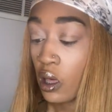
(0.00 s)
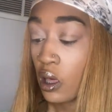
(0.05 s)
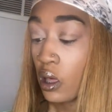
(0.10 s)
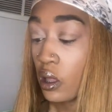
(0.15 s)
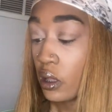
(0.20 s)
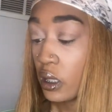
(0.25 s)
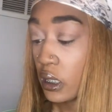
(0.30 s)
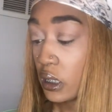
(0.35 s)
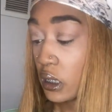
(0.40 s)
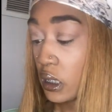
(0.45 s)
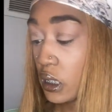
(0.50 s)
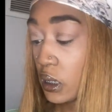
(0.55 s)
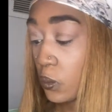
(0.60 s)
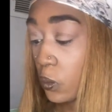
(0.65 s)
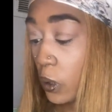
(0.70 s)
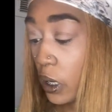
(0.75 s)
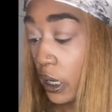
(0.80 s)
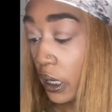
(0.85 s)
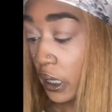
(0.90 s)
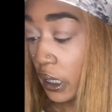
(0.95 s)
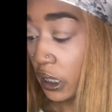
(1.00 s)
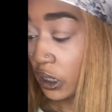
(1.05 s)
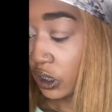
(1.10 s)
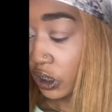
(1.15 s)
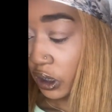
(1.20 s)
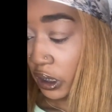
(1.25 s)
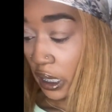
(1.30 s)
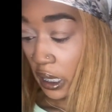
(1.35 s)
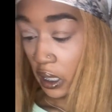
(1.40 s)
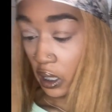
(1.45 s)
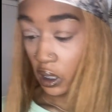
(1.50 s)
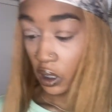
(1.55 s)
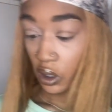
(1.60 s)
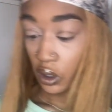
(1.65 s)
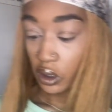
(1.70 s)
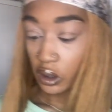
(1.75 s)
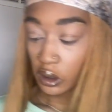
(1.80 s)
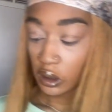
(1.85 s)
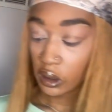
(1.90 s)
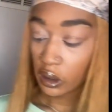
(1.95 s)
this is what each thing looks